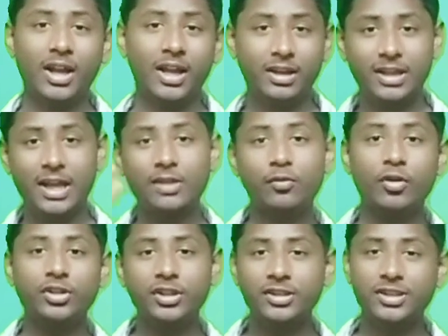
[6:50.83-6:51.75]
And thanks
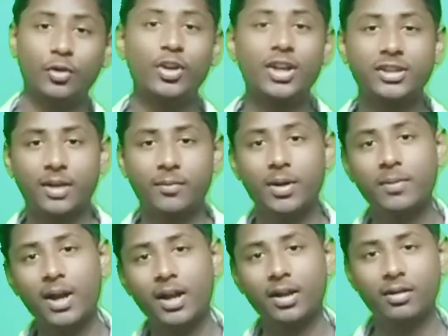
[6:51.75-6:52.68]
for watching. See you next time.
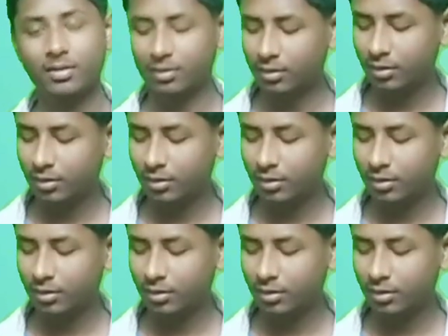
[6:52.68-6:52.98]
Bye bye.